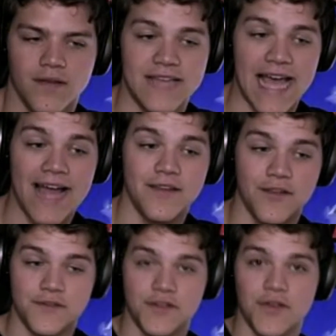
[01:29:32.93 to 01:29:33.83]
Dad,
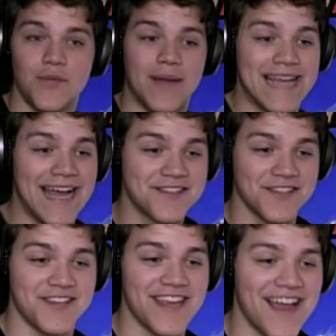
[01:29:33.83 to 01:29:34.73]
you too. My dad's
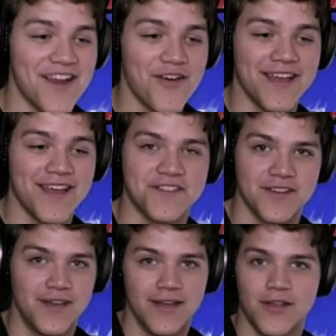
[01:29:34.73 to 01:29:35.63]
listening. I know he is.
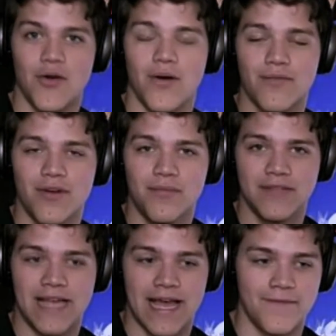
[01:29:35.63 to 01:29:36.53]
Go on Rumble,
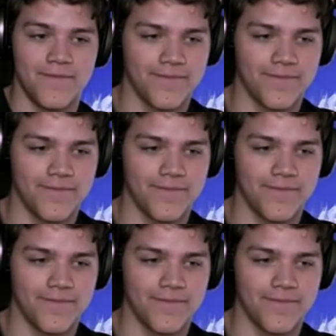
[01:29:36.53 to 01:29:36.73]
Dad.